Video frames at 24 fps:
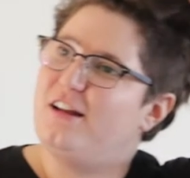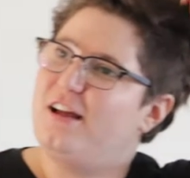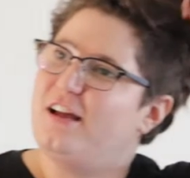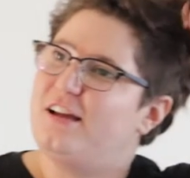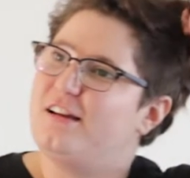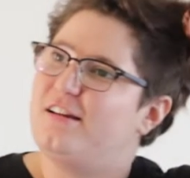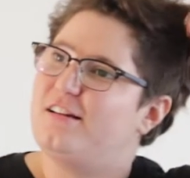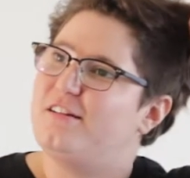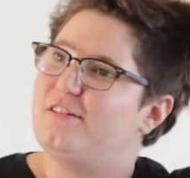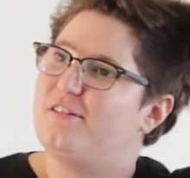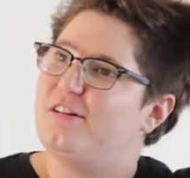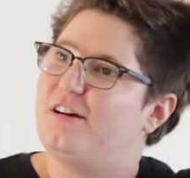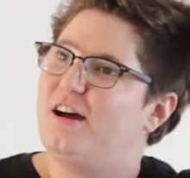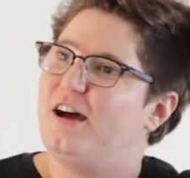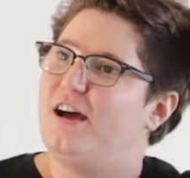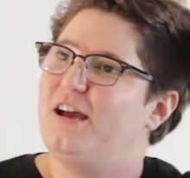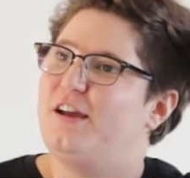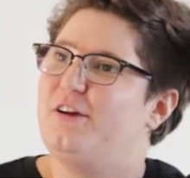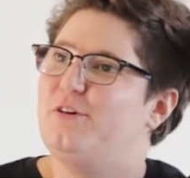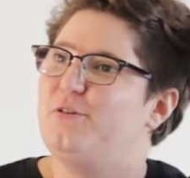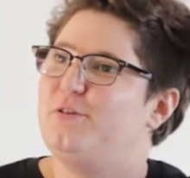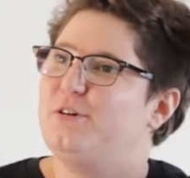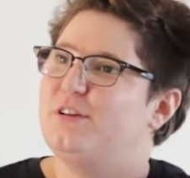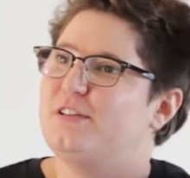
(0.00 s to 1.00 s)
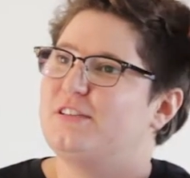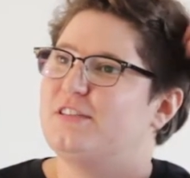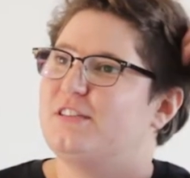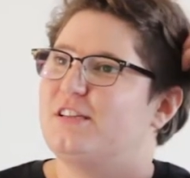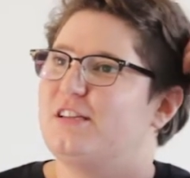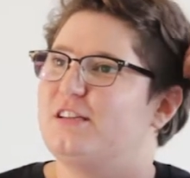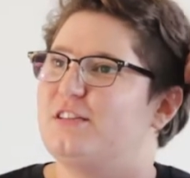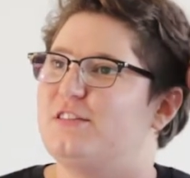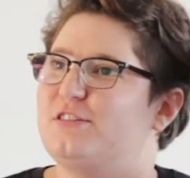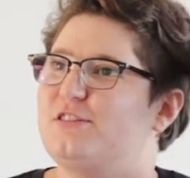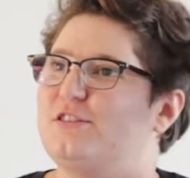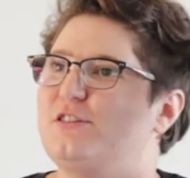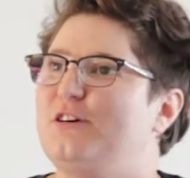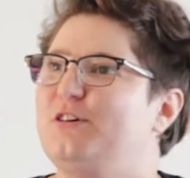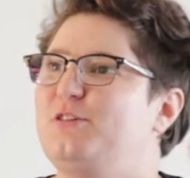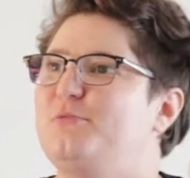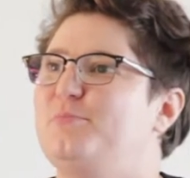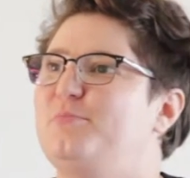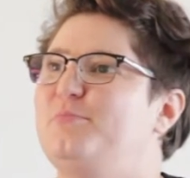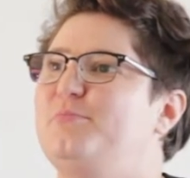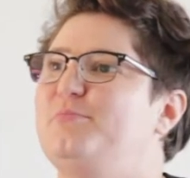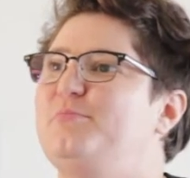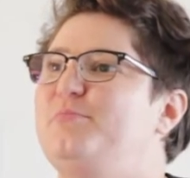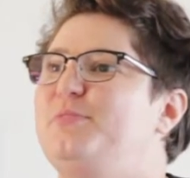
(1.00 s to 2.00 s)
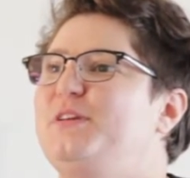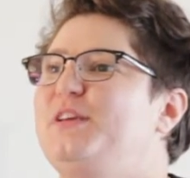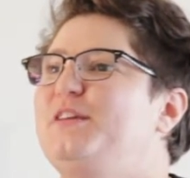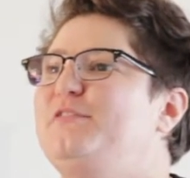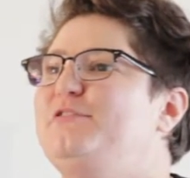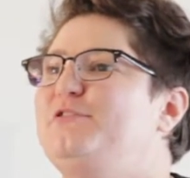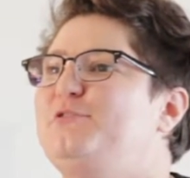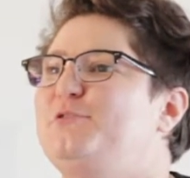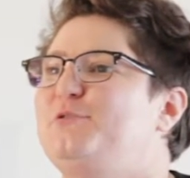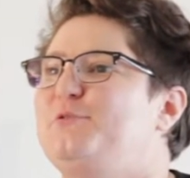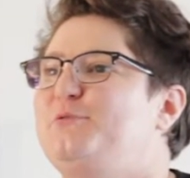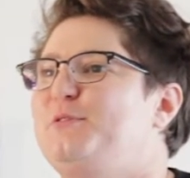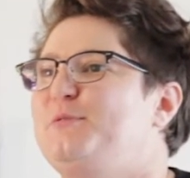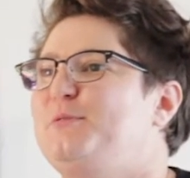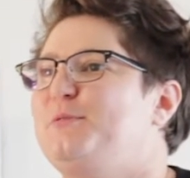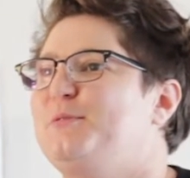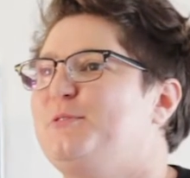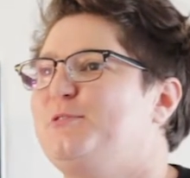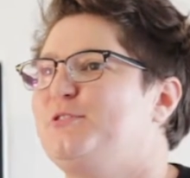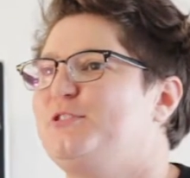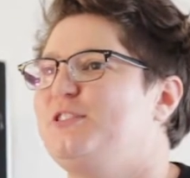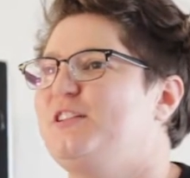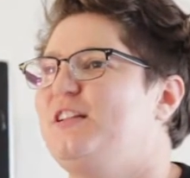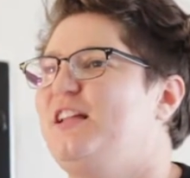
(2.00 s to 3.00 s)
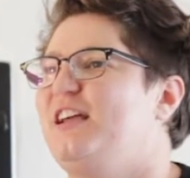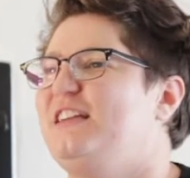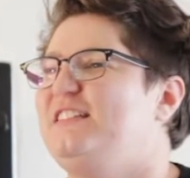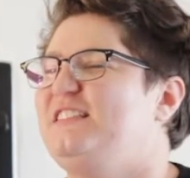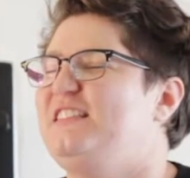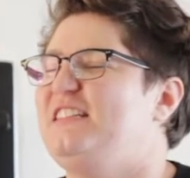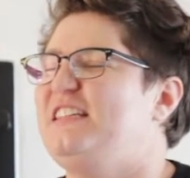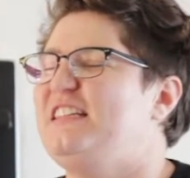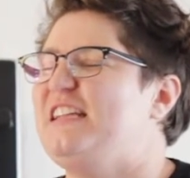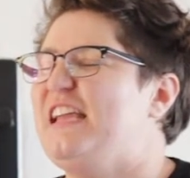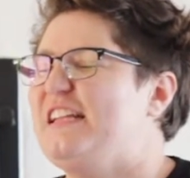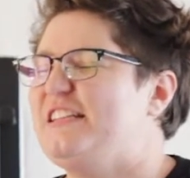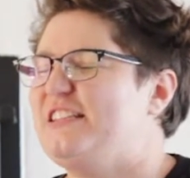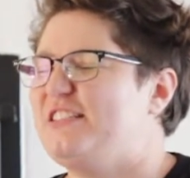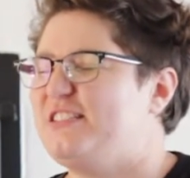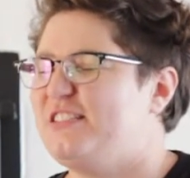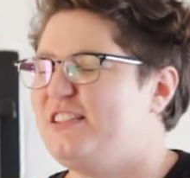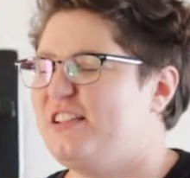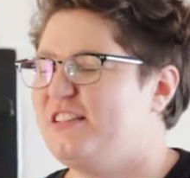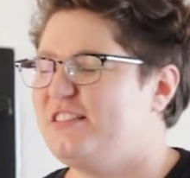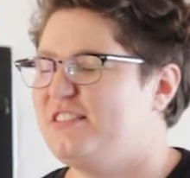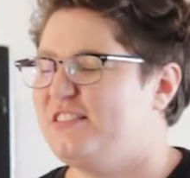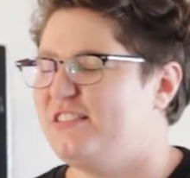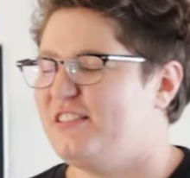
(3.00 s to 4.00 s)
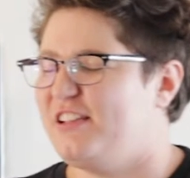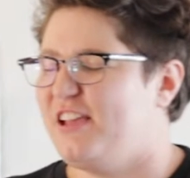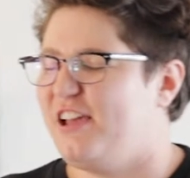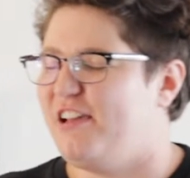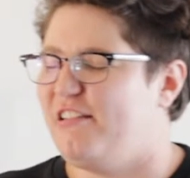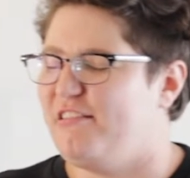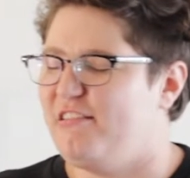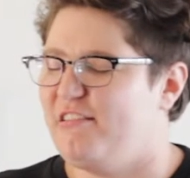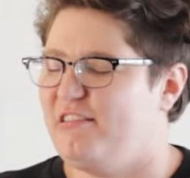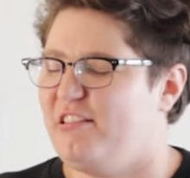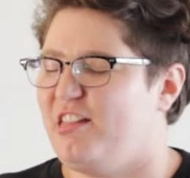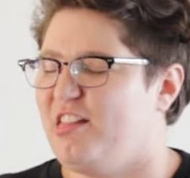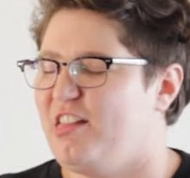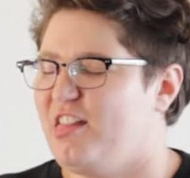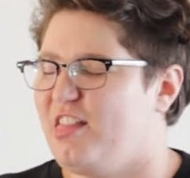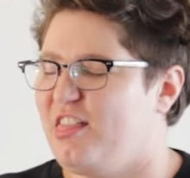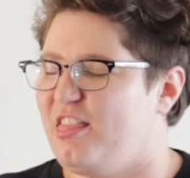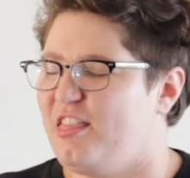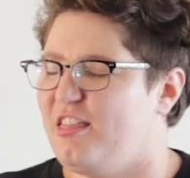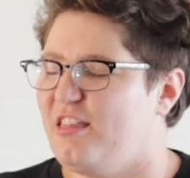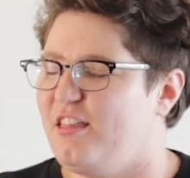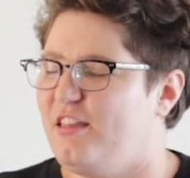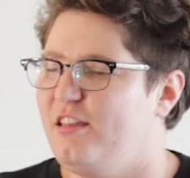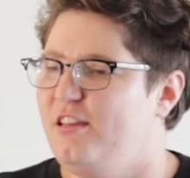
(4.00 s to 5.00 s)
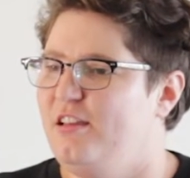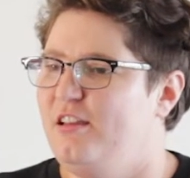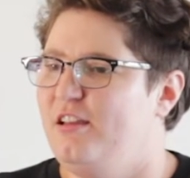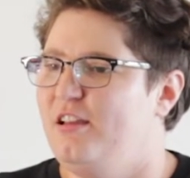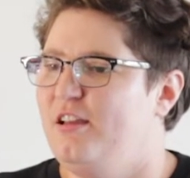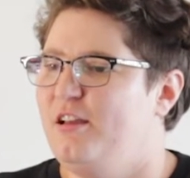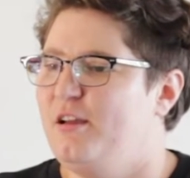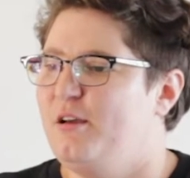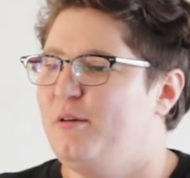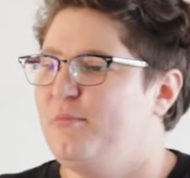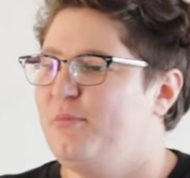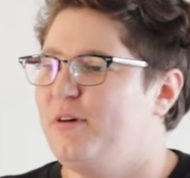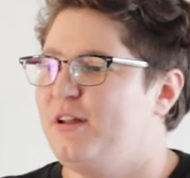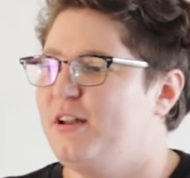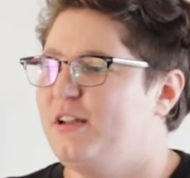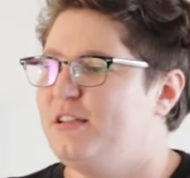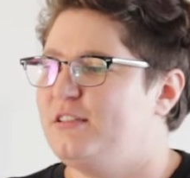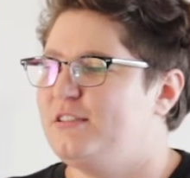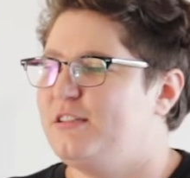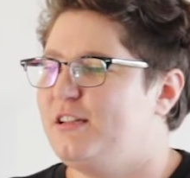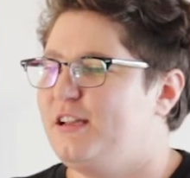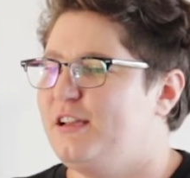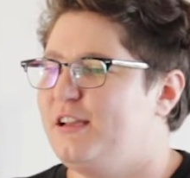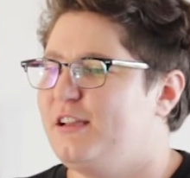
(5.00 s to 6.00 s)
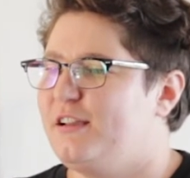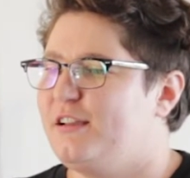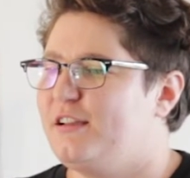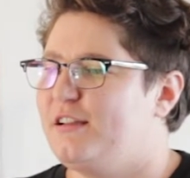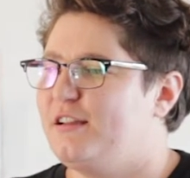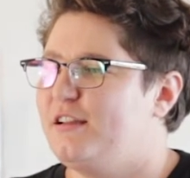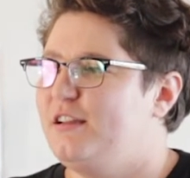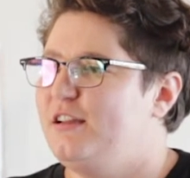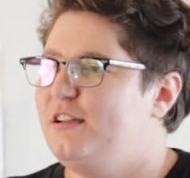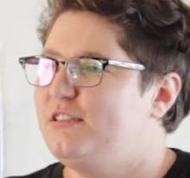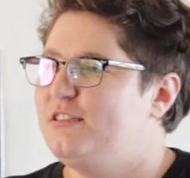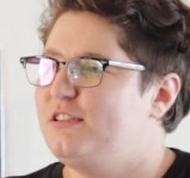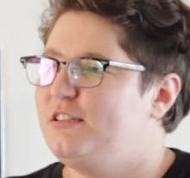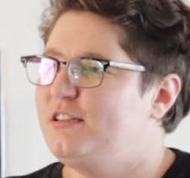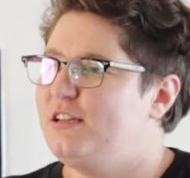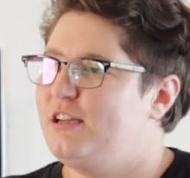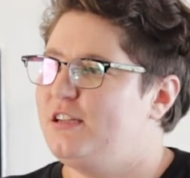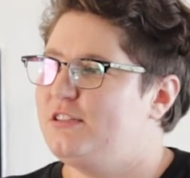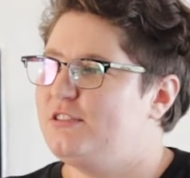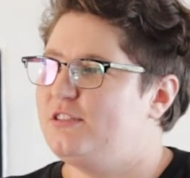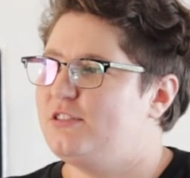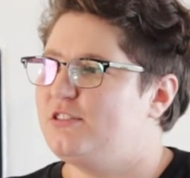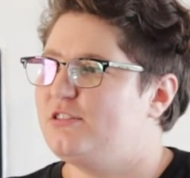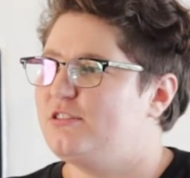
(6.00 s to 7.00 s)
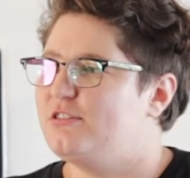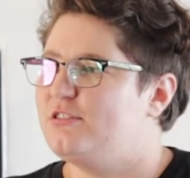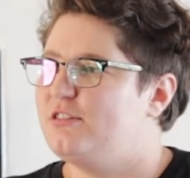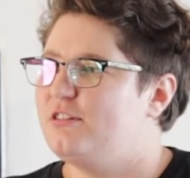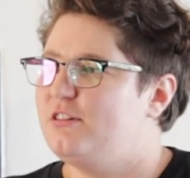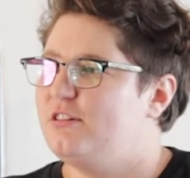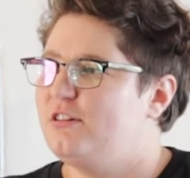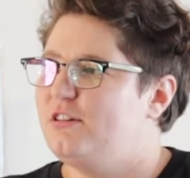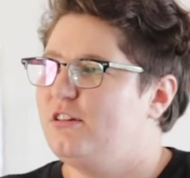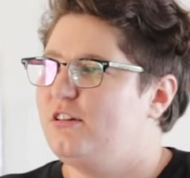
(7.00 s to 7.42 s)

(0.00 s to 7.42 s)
like, I always get so peeved with people because they're like, teenagers are so... But it's like, teenagers...